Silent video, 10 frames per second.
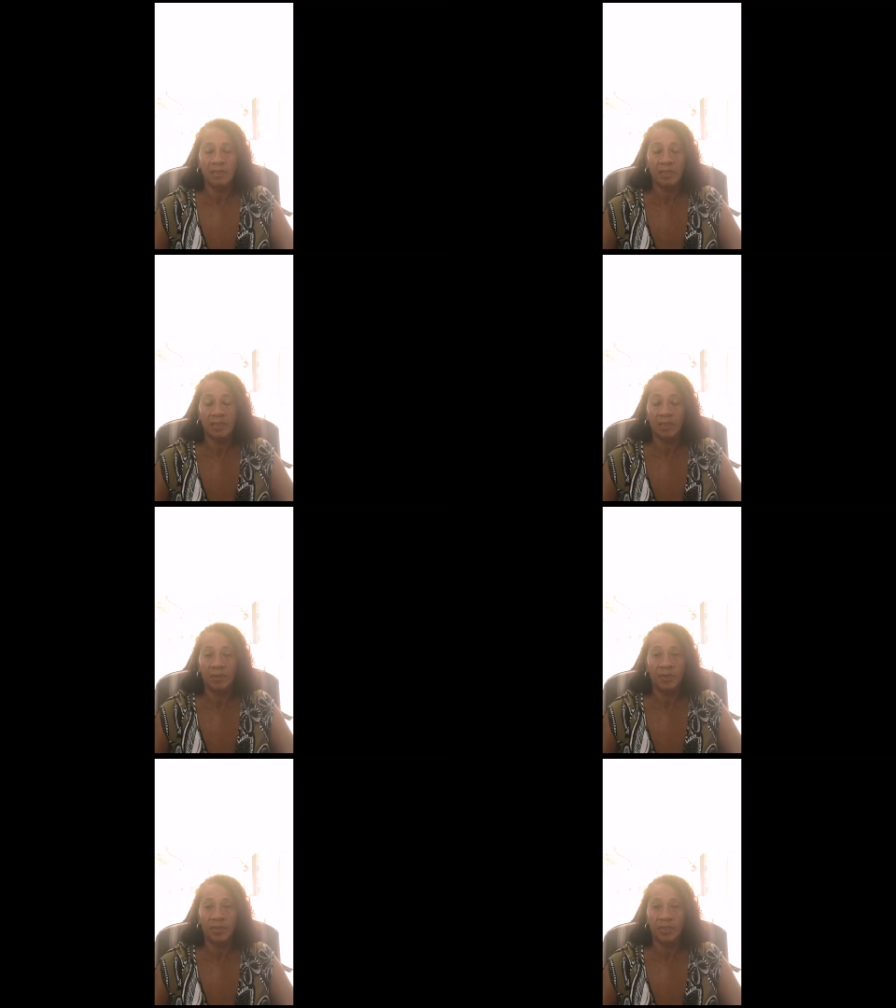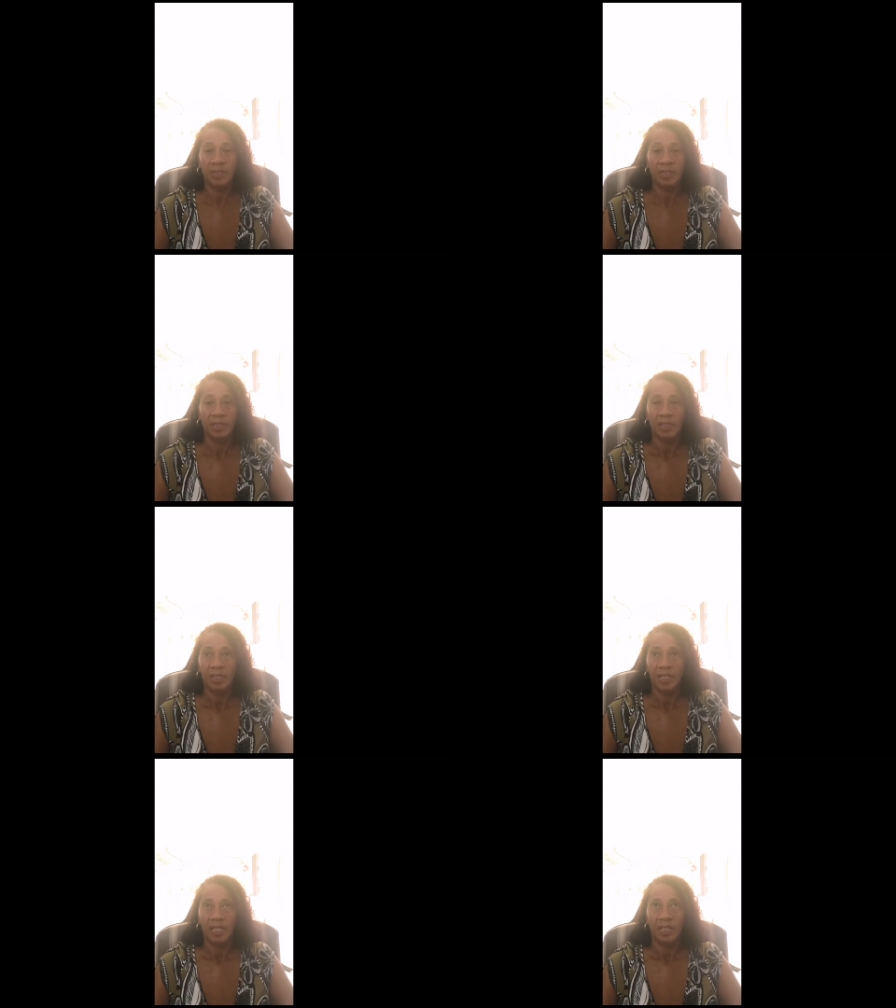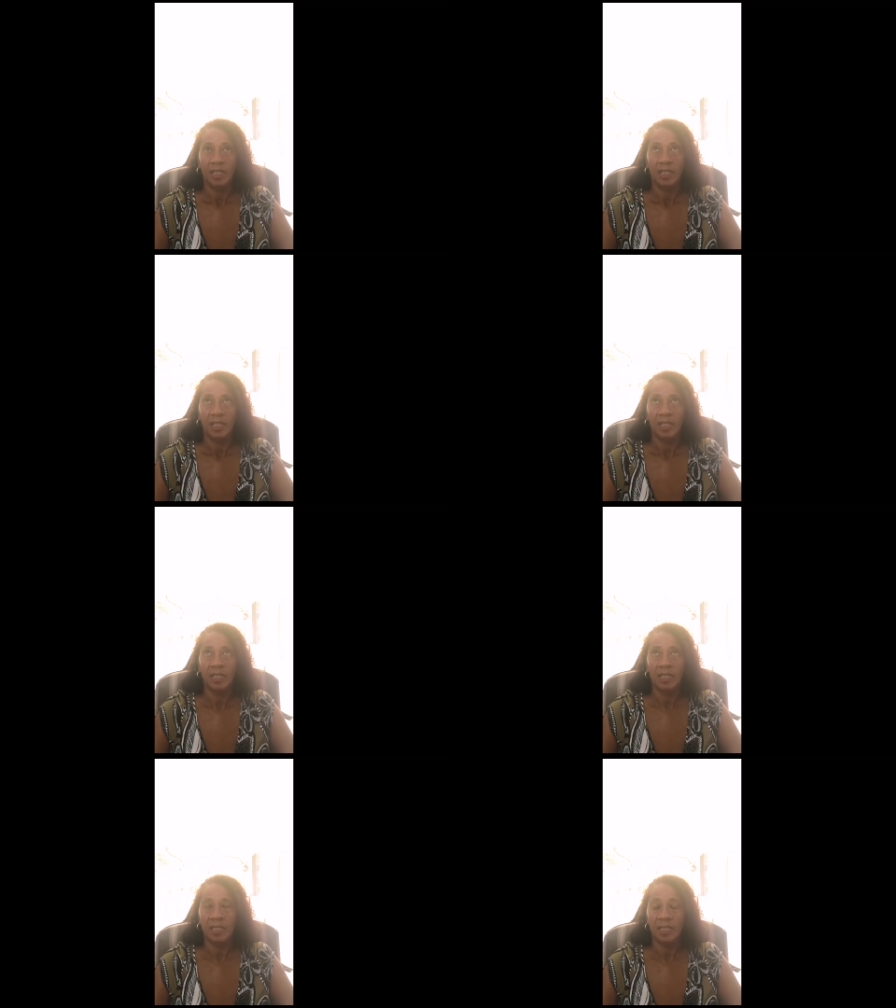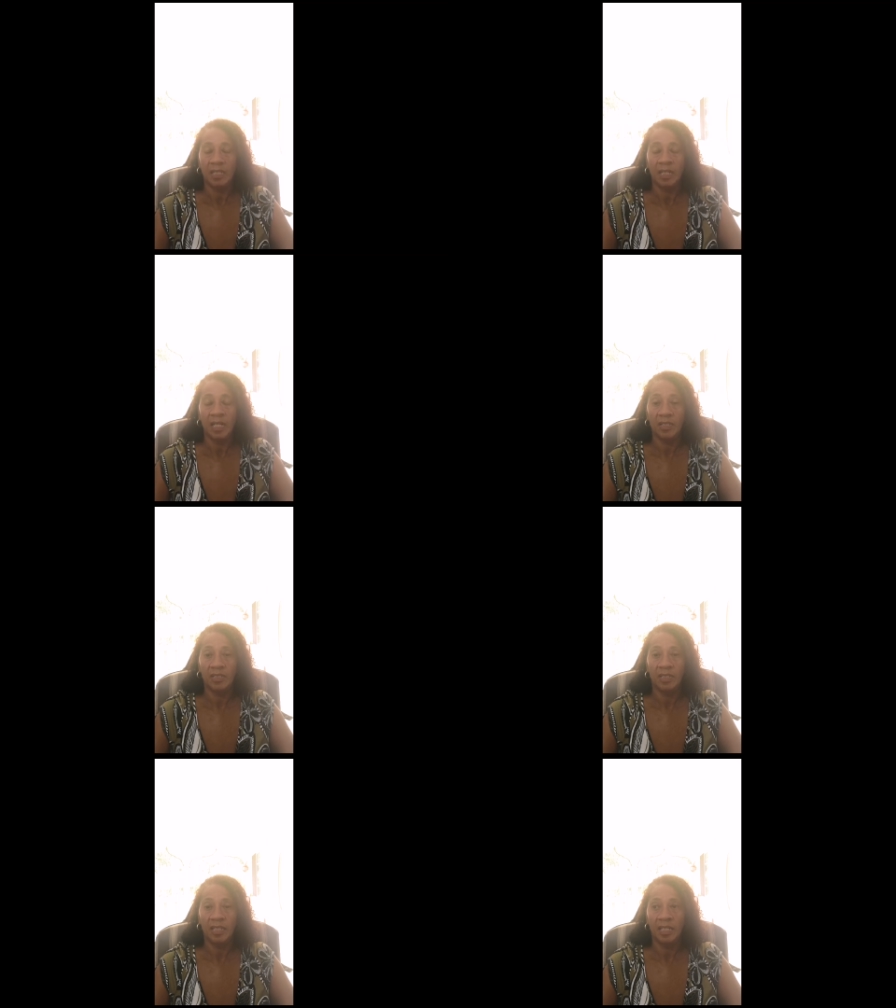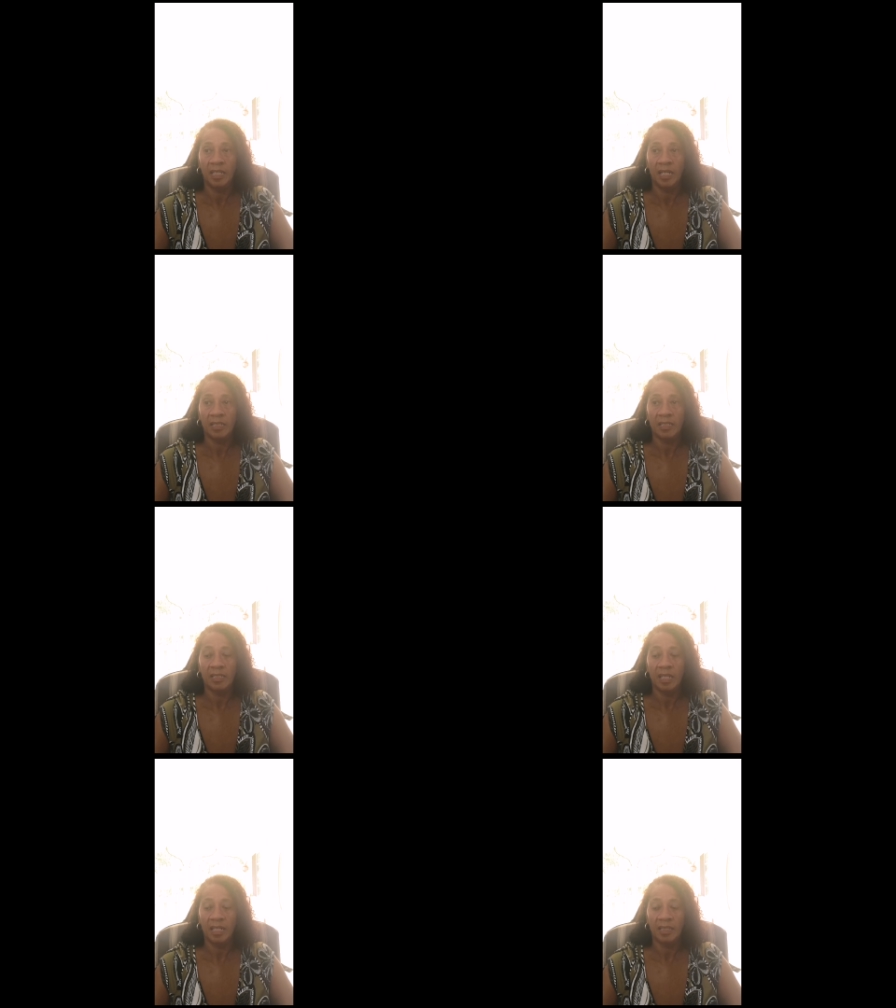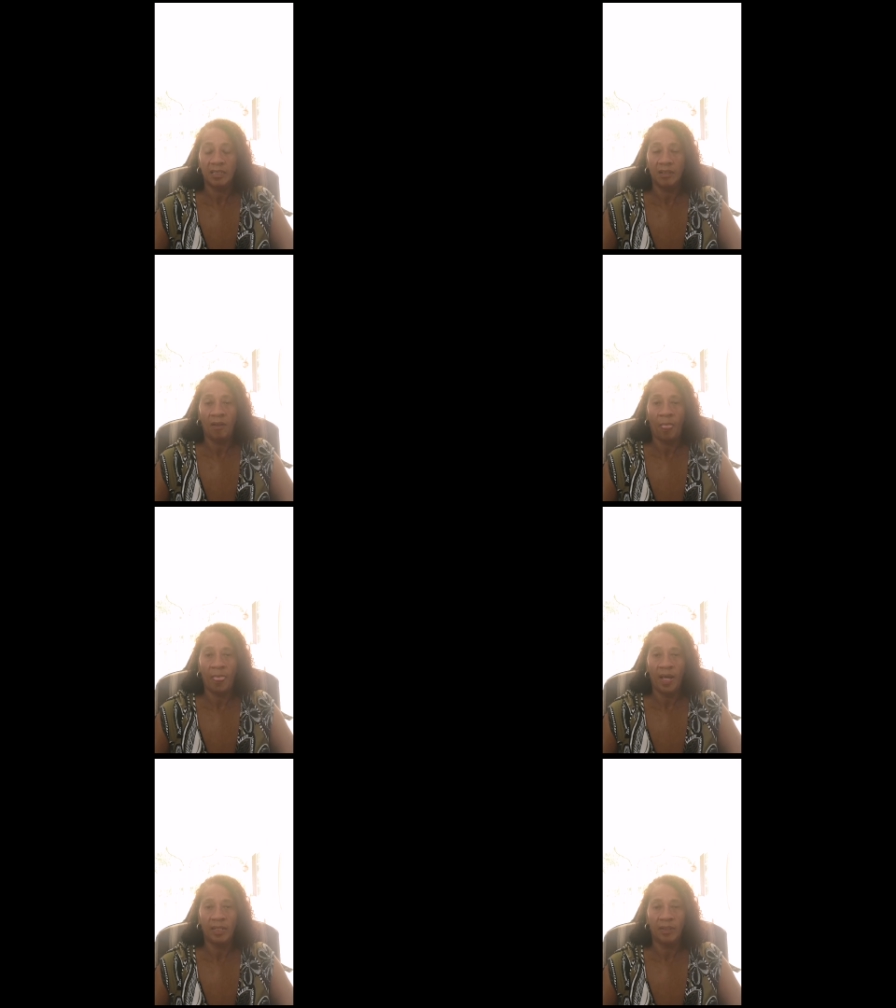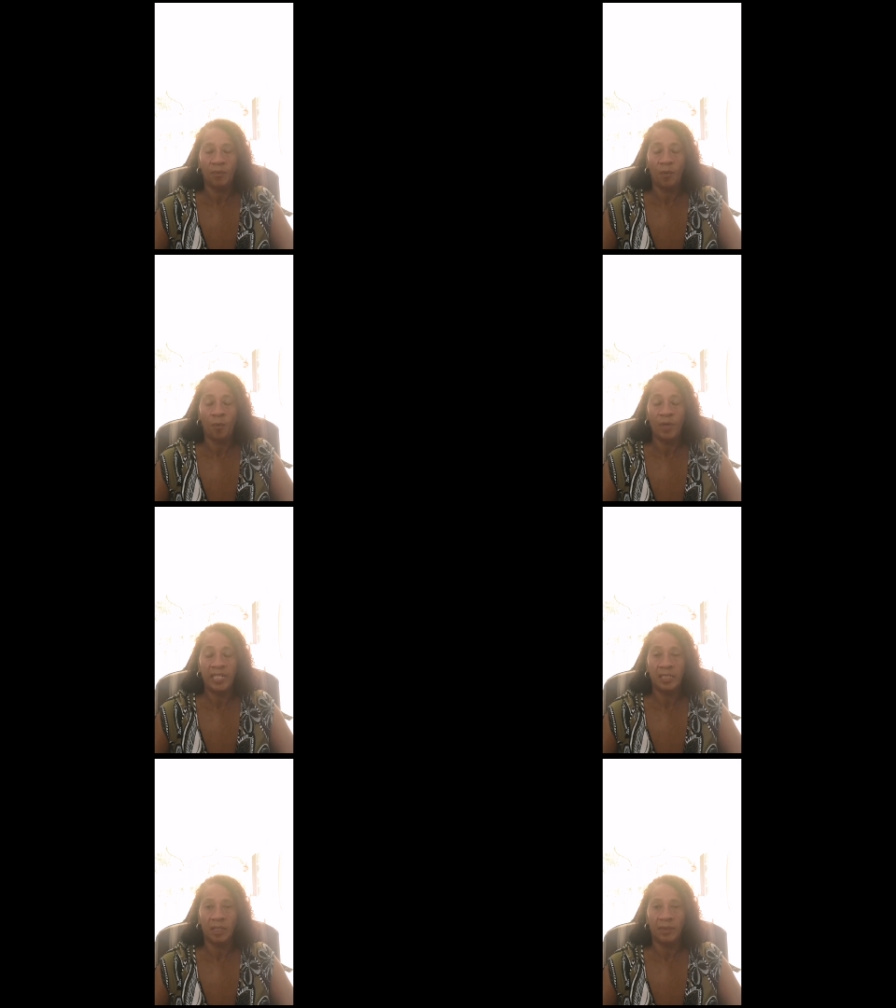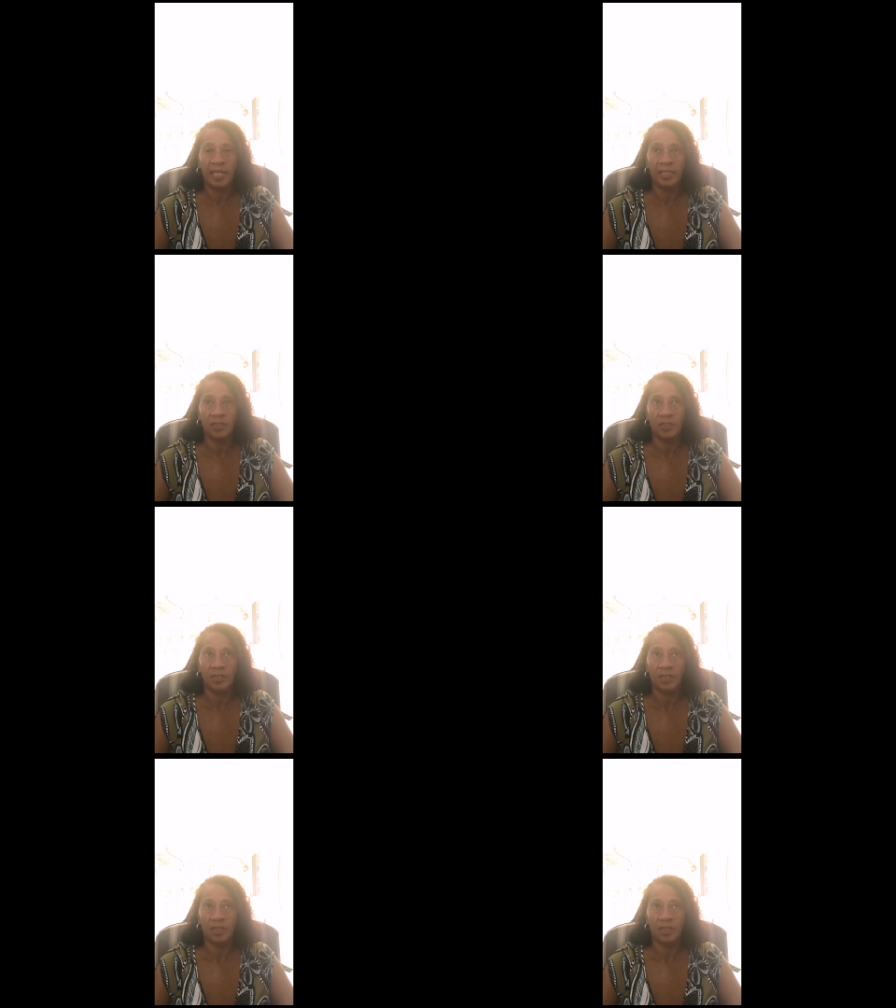just too much. And I sat on that window ledge,